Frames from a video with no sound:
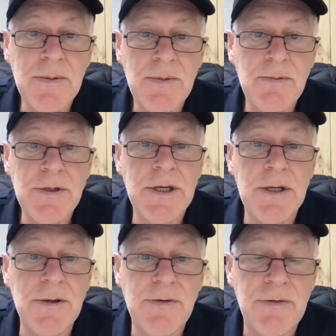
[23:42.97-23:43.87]

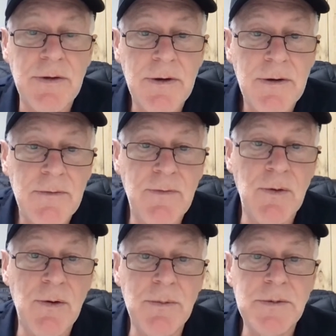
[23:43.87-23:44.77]
ridiculous
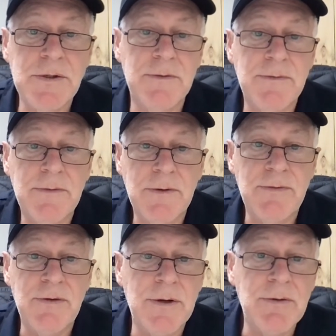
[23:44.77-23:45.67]
forms of
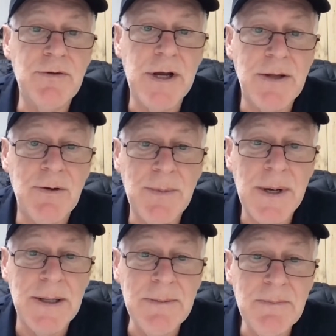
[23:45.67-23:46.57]
trying to attract your
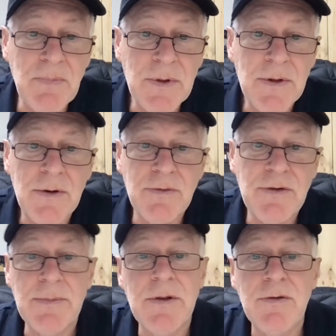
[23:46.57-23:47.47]
money on
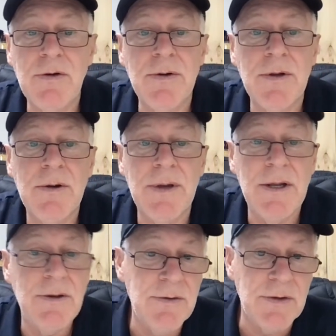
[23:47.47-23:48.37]
something that's got no
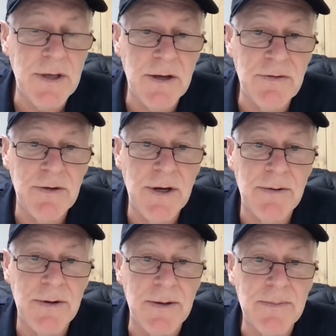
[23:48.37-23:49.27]
end user case
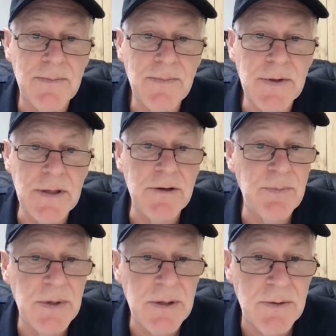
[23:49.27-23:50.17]
scenario. At
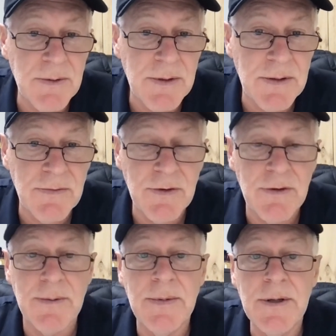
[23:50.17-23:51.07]
least Bitcoin and
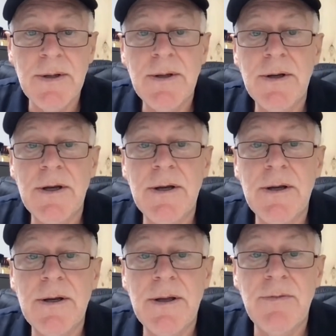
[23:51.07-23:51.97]
Ethereum
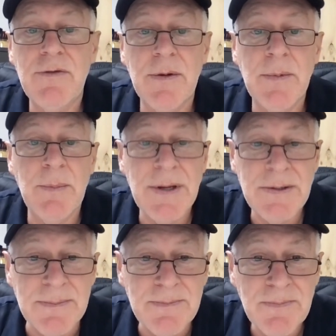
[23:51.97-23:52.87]
have some
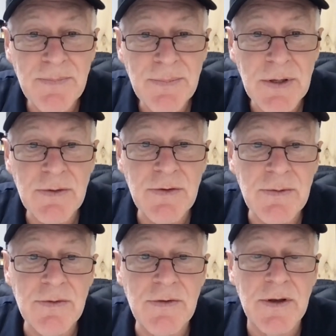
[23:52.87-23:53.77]
momentum because
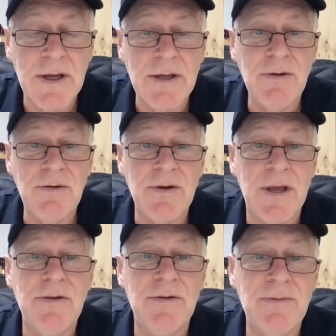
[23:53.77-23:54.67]
there is a user
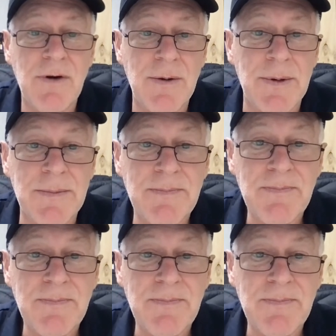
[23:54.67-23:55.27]
case environment.